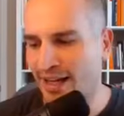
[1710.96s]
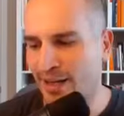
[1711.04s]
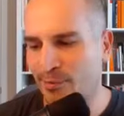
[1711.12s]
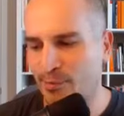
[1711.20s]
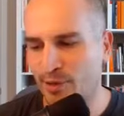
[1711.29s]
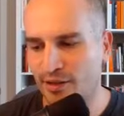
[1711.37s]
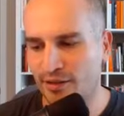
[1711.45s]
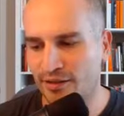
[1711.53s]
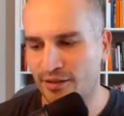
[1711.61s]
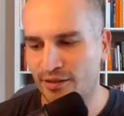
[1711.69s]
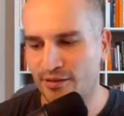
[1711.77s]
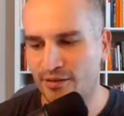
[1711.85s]
Um,
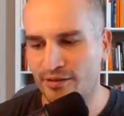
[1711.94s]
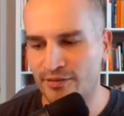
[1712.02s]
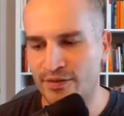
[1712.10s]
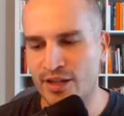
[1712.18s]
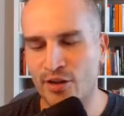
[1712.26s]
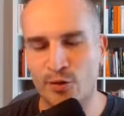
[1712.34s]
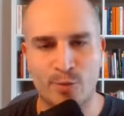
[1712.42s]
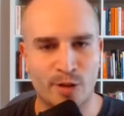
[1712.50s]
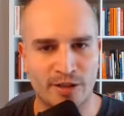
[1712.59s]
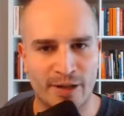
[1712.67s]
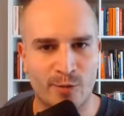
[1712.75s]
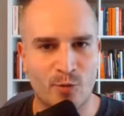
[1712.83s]
the other
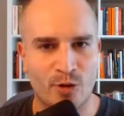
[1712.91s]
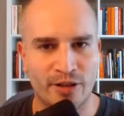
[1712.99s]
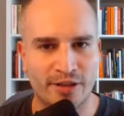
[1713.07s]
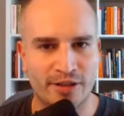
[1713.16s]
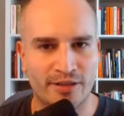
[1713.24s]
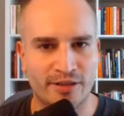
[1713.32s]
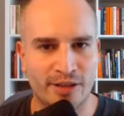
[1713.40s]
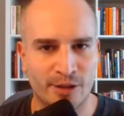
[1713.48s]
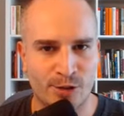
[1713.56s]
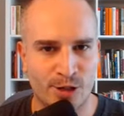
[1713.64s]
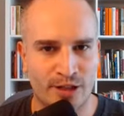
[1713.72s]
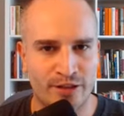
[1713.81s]
part that I wanted to
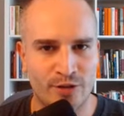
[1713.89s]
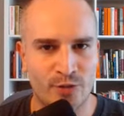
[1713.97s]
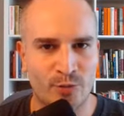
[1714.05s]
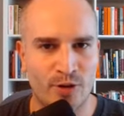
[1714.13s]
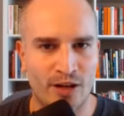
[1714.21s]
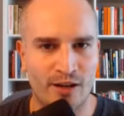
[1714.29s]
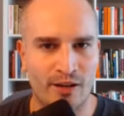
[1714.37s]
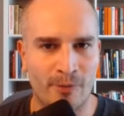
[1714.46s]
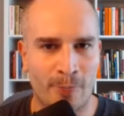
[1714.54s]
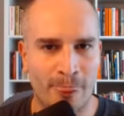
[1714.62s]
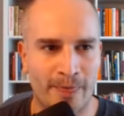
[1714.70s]
touch on as well